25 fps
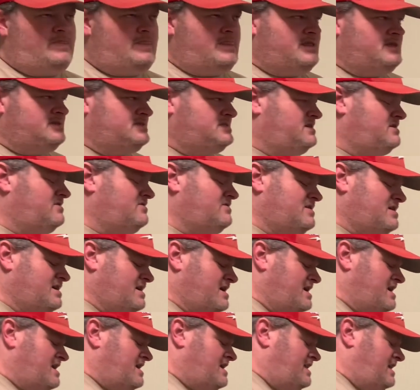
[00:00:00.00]
So
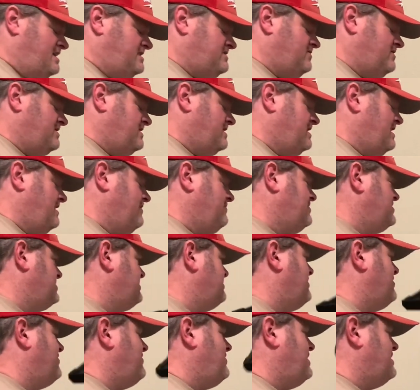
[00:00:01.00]
that's one thing I wish
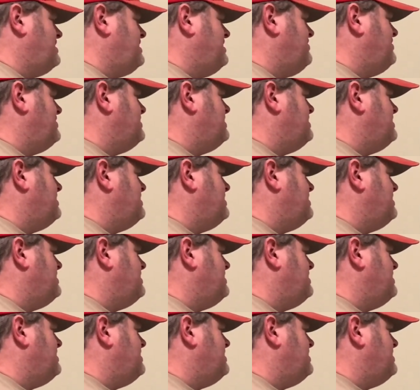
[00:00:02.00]
Milwaukee would